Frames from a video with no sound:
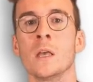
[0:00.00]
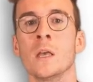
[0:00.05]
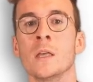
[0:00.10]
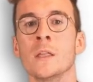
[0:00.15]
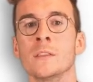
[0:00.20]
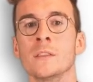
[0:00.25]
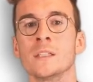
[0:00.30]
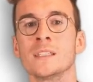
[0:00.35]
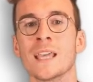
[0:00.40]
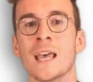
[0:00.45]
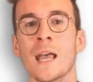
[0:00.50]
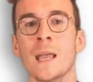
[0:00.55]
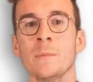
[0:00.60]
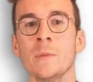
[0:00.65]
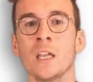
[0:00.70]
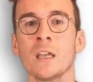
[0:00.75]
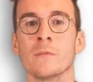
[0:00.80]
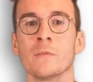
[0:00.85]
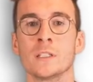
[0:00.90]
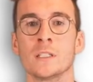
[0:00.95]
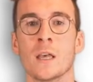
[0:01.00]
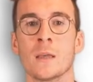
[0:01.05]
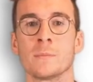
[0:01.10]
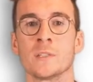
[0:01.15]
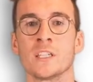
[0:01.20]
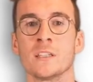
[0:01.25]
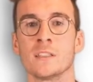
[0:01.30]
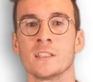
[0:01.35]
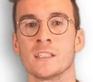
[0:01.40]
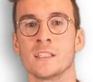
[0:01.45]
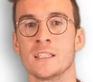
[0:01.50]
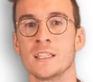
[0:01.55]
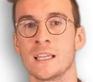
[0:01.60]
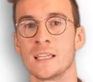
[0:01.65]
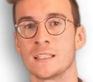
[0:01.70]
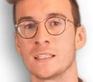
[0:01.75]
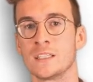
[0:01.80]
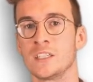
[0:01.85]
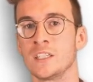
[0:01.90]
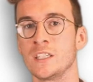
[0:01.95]
The timing of adoption
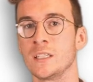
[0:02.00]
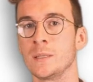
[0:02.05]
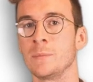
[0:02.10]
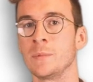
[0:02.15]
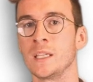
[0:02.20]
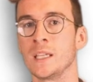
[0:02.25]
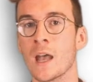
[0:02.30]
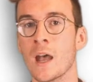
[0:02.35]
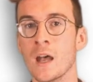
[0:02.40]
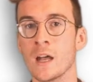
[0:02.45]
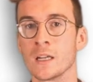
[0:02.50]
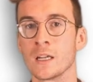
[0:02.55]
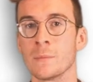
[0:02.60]
suggests GDPR